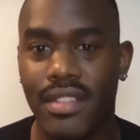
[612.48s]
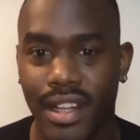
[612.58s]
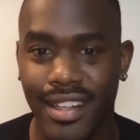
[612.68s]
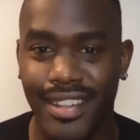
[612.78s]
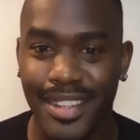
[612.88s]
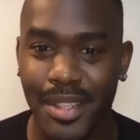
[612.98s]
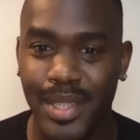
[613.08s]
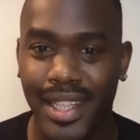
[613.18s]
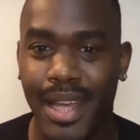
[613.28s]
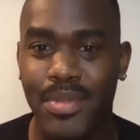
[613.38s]
are a little
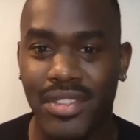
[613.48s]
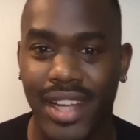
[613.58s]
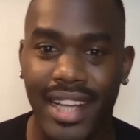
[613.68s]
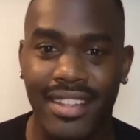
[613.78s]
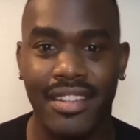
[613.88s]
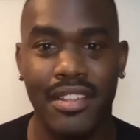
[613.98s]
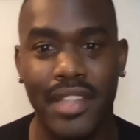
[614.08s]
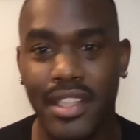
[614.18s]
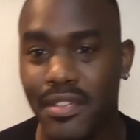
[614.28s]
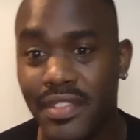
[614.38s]
bit abstract and they're
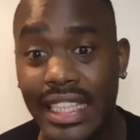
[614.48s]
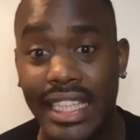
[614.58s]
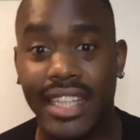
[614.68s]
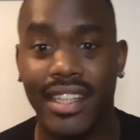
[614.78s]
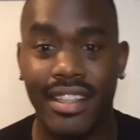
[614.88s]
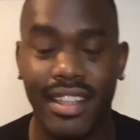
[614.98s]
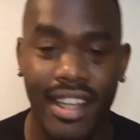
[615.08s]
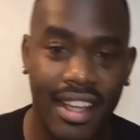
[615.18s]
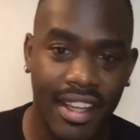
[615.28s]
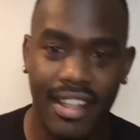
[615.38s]
very fleeting. And,
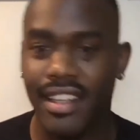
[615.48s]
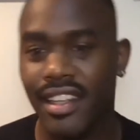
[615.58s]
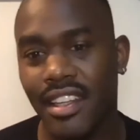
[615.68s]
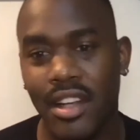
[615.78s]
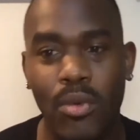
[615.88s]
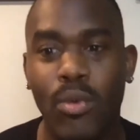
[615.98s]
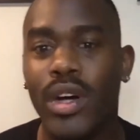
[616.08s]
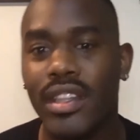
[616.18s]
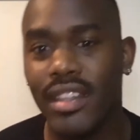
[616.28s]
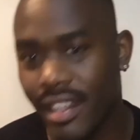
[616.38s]
you know,
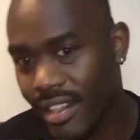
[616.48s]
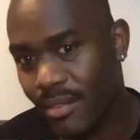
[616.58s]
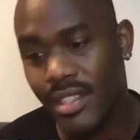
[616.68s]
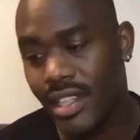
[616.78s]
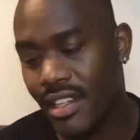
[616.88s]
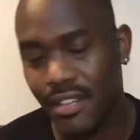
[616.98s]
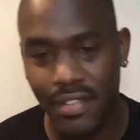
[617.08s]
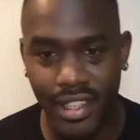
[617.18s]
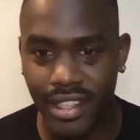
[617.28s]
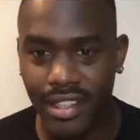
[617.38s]
one thing, one day you're
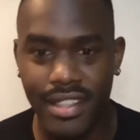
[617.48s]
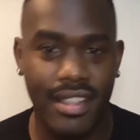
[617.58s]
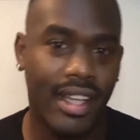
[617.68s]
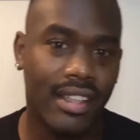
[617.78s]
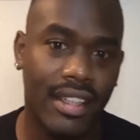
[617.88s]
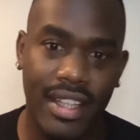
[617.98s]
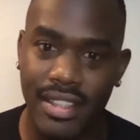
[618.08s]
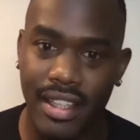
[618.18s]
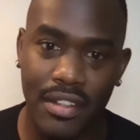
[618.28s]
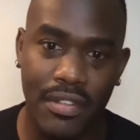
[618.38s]
feeling this thing, the next
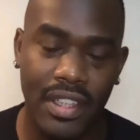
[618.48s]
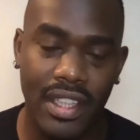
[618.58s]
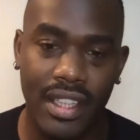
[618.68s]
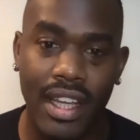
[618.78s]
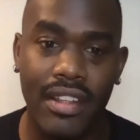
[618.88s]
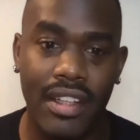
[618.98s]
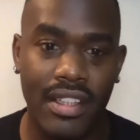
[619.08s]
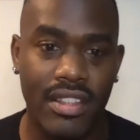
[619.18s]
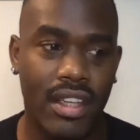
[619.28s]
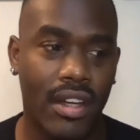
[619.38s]
day you're feeling the other.
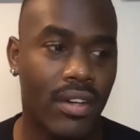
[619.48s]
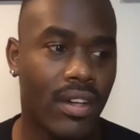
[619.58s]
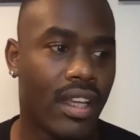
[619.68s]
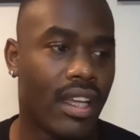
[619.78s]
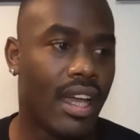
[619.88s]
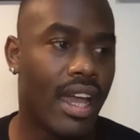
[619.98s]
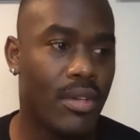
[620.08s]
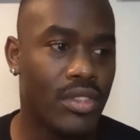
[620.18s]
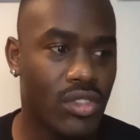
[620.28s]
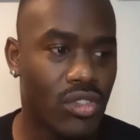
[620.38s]
And so I
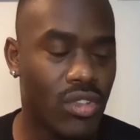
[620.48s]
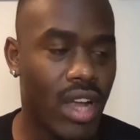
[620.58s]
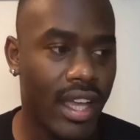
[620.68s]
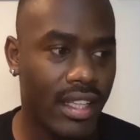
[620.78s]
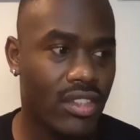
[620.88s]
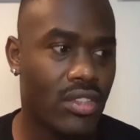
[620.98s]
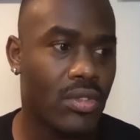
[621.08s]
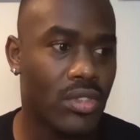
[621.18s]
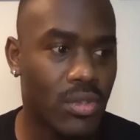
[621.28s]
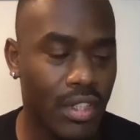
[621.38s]
was just trying to
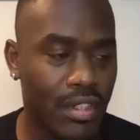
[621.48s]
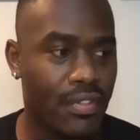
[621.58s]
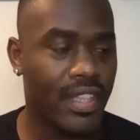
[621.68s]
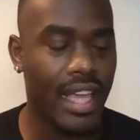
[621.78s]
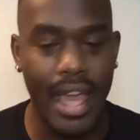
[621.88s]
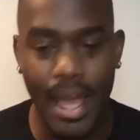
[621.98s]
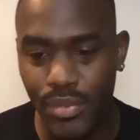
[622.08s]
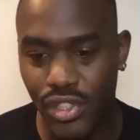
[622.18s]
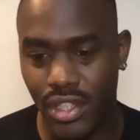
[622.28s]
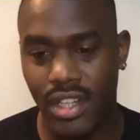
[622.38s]
sort of
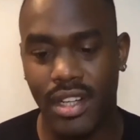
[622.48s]
capture